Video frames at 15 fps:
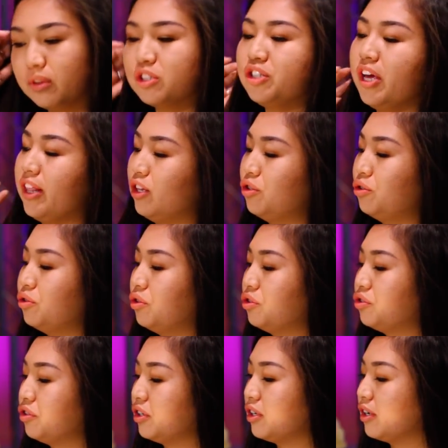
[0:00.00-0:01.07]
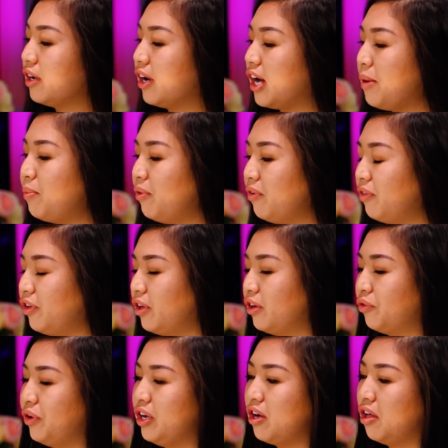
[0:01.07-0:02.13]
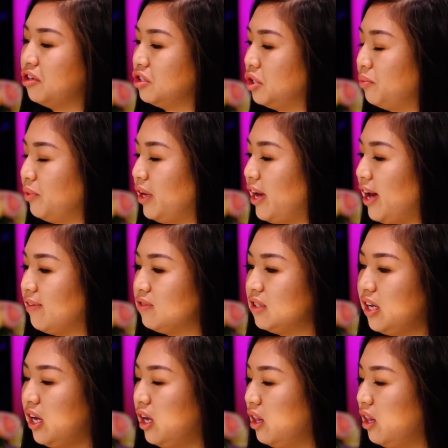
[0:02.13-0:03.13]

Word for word: so yeah, those, those are a couple of the green colors that we had today